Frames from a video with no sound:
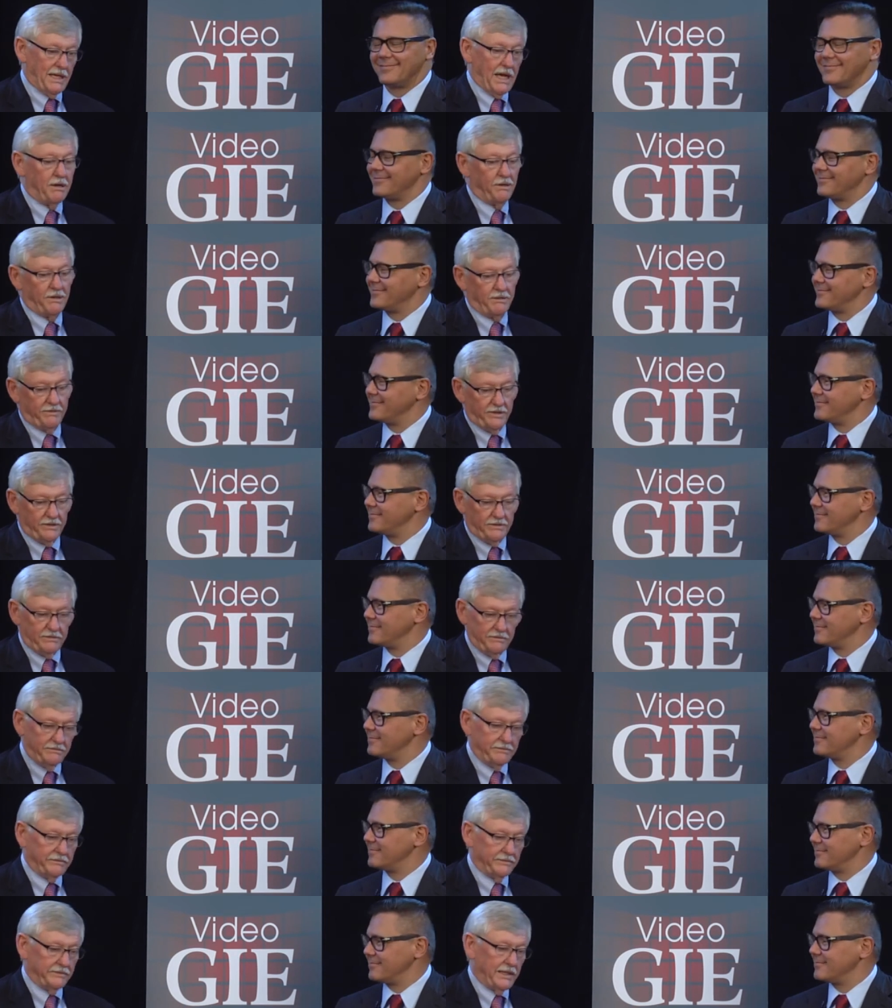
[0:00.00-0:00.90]
Speaker 1: However,
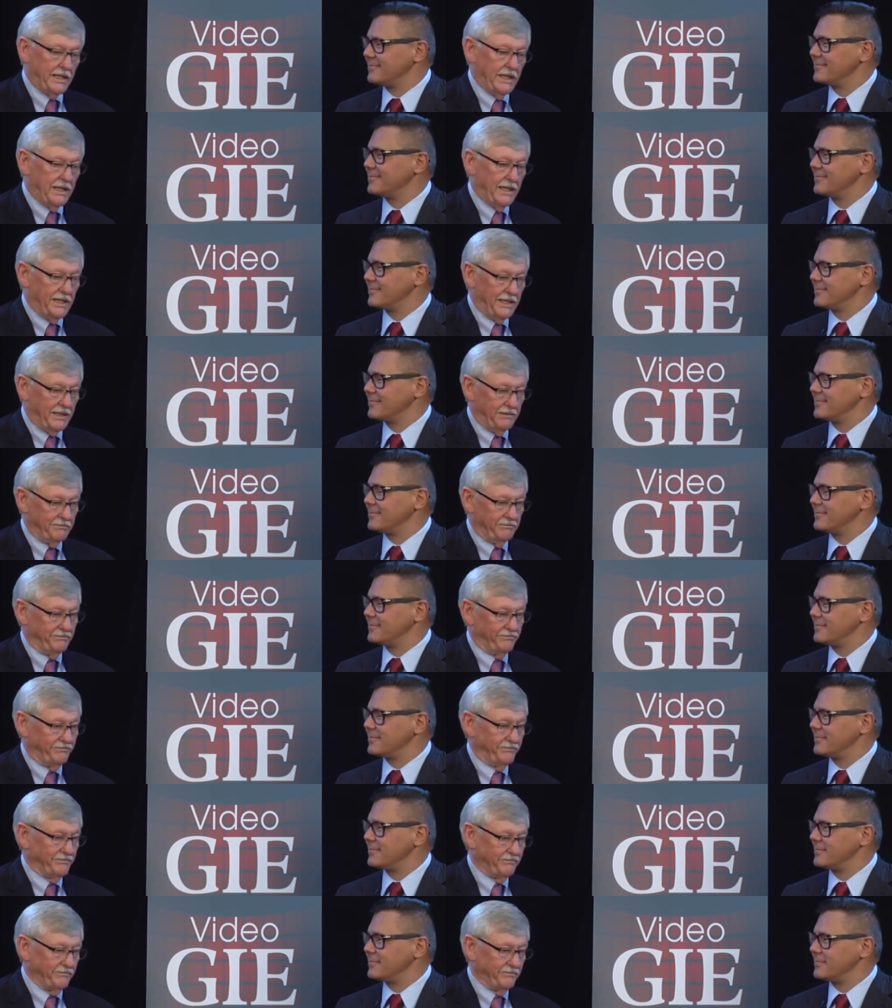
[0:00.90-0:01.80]
um,
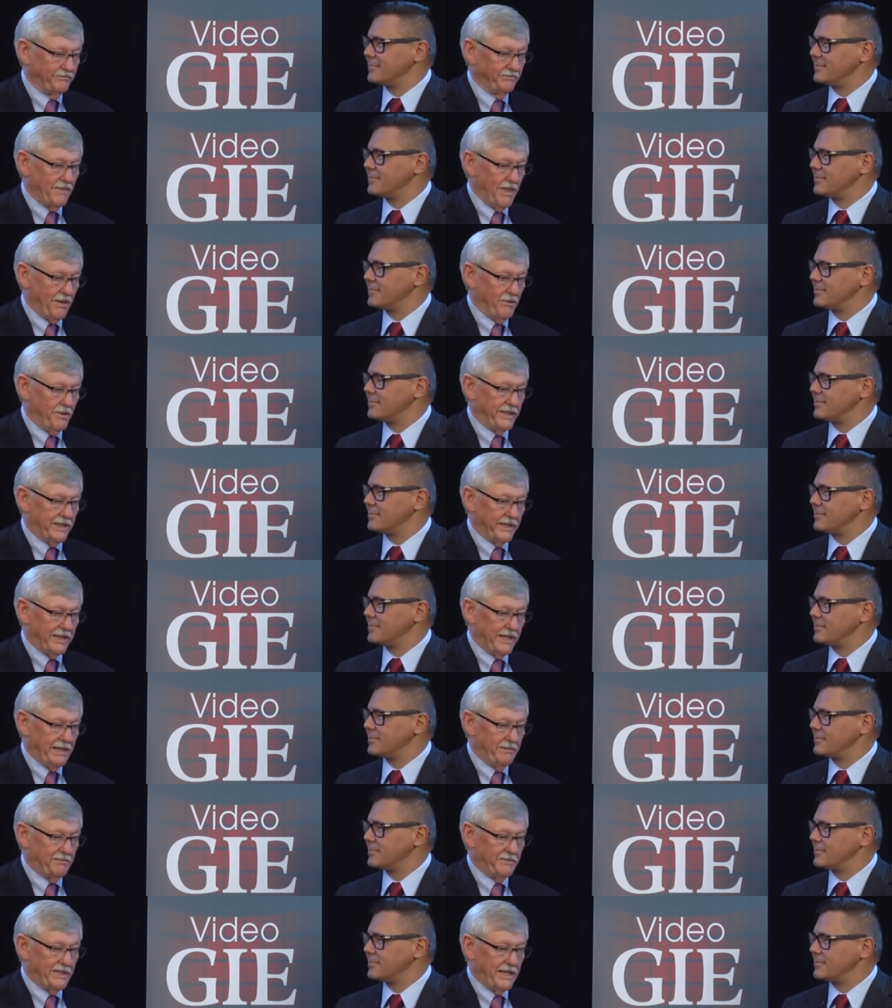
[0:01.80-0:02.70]
when it
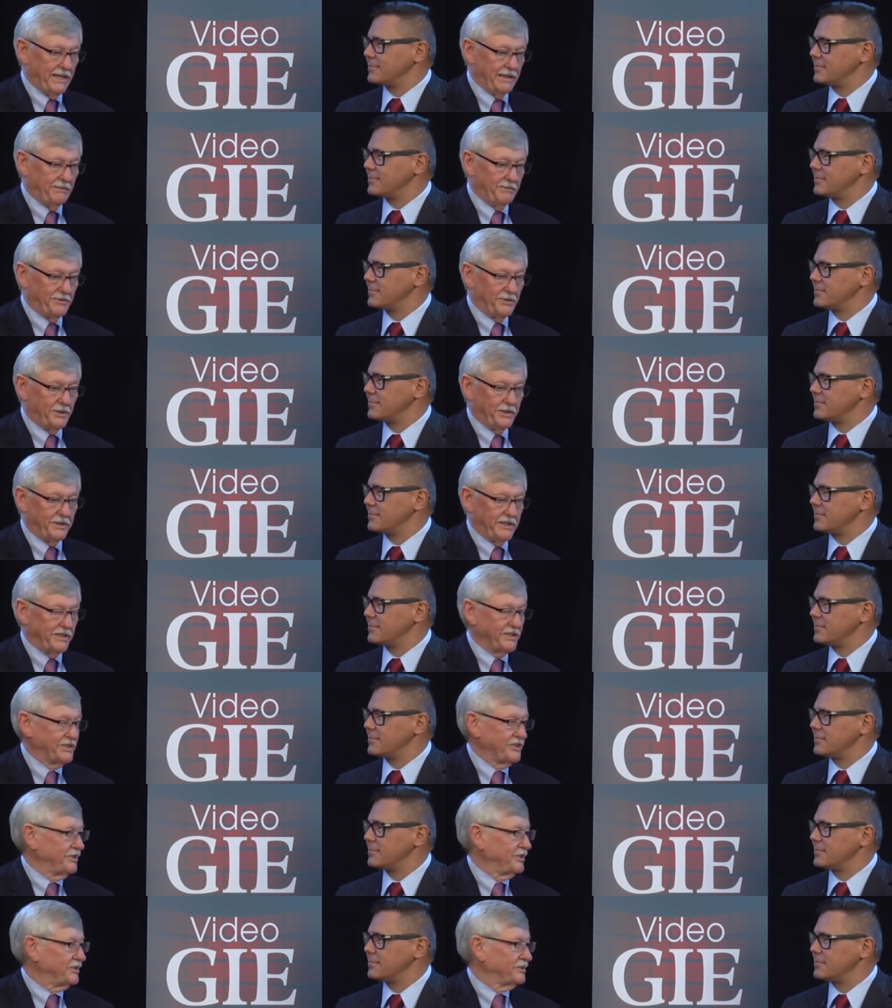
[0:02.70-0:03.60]
came time for
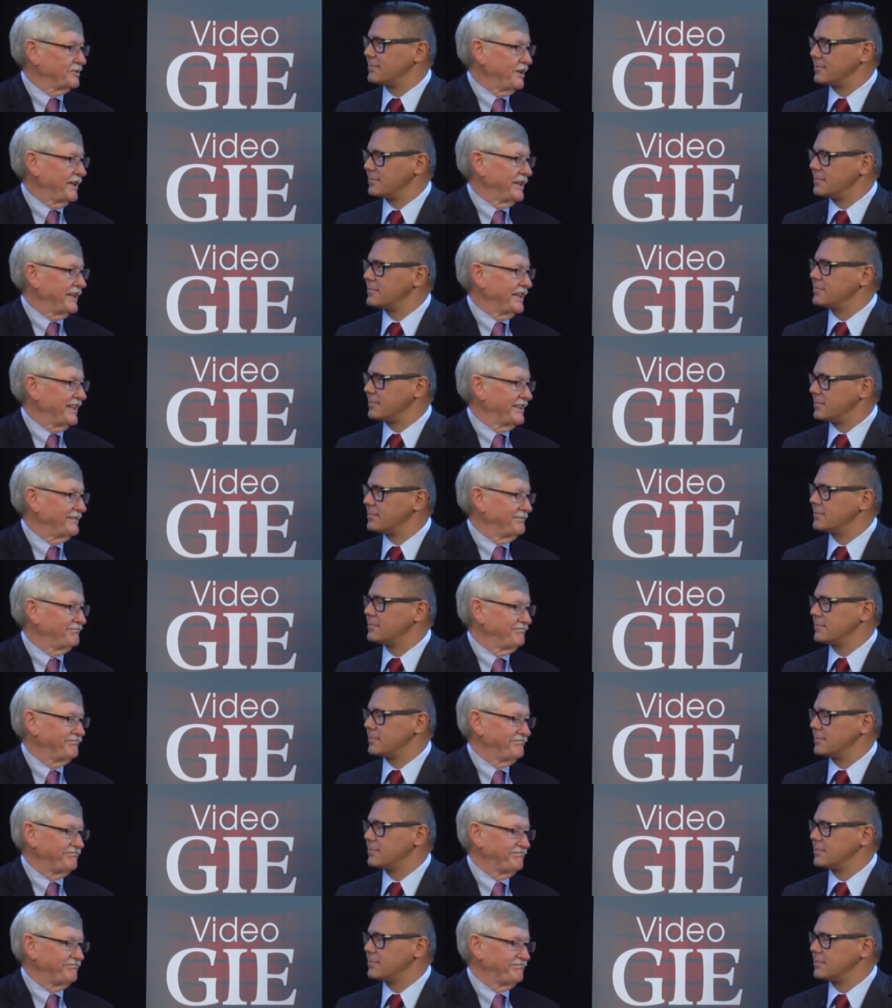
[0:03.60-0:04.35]
additional training,